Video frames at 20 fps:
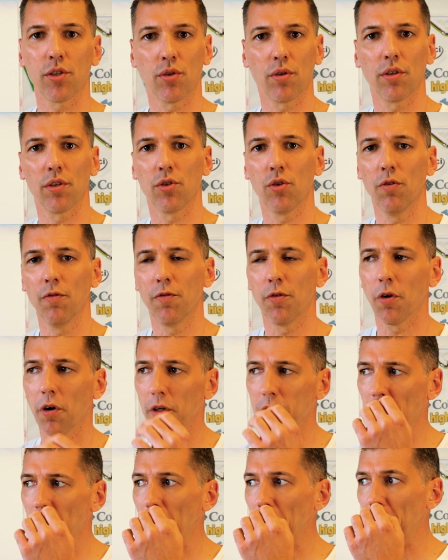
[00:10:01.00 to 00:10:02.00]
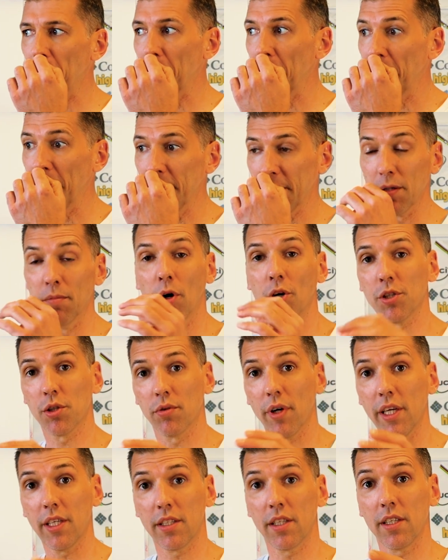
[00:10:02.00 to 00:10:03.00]
so on and so forth, the most
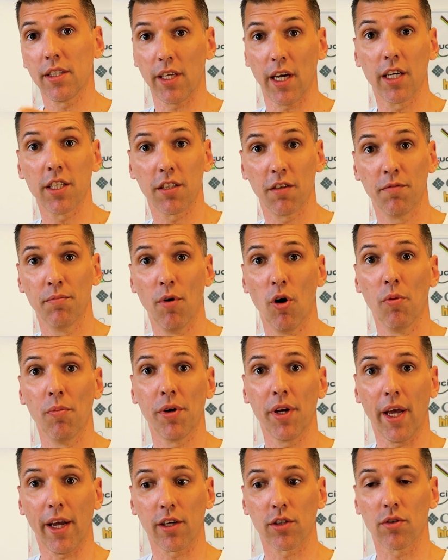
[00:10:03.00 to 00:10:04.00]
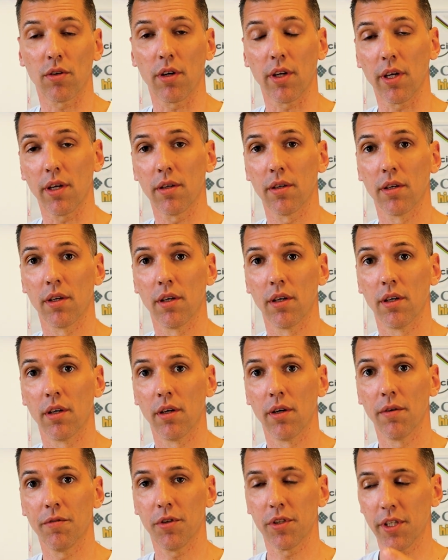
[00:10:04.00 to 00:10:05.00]
race decisive moment actually,
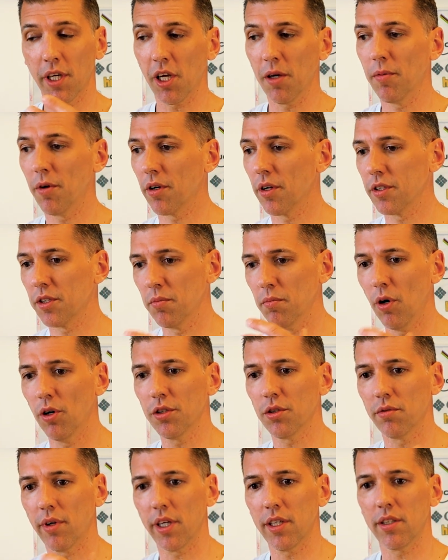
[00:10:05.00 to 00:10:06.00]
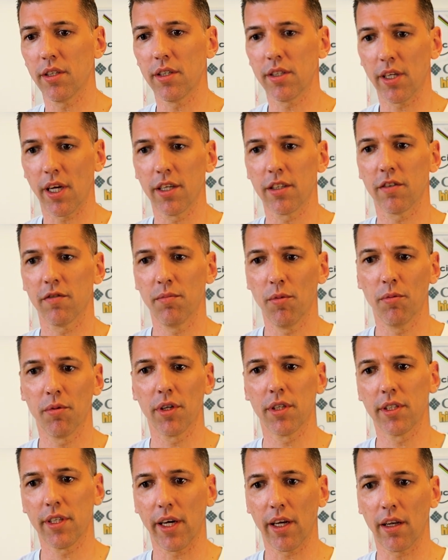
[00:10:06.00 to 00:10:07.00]
if you think about it, the most race decisive
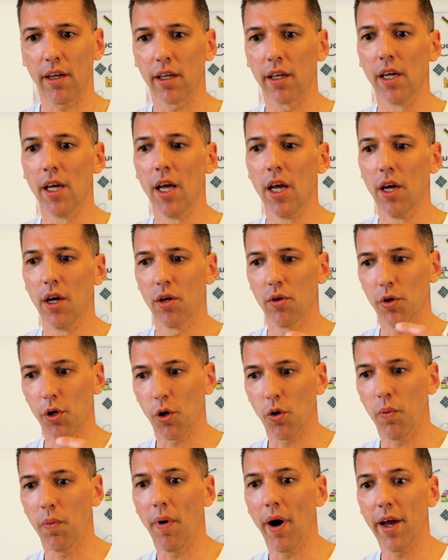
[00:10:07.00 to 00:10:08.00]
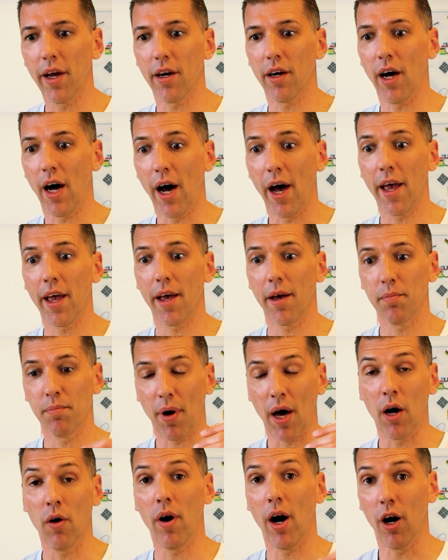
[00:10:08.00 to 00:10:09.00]
moment in cycling require high
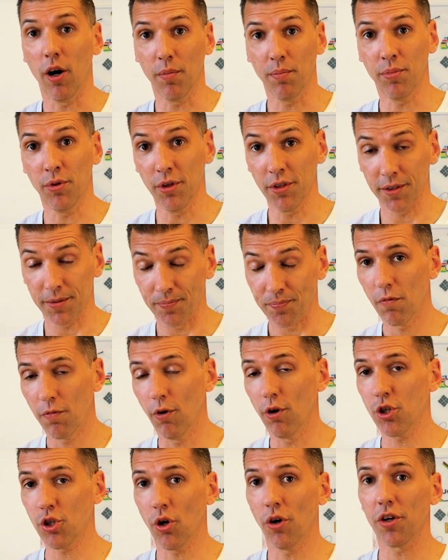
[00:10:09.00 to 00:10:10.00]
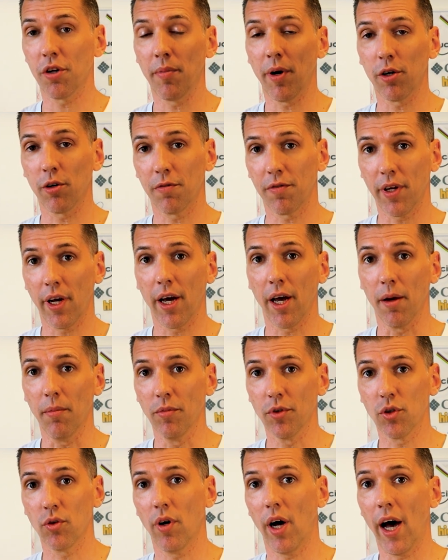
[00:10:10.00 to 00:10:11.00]
power outputs for a short amount of
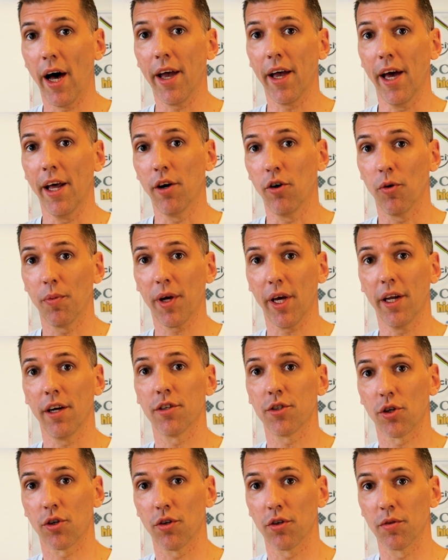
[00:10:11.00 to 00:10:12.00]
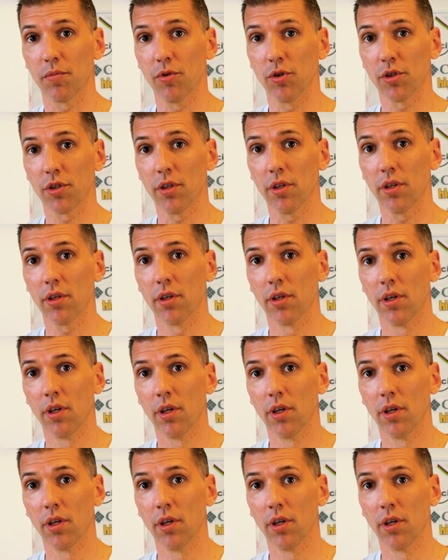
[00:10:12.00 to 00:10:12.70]
time, so high anaerobic energy contribution.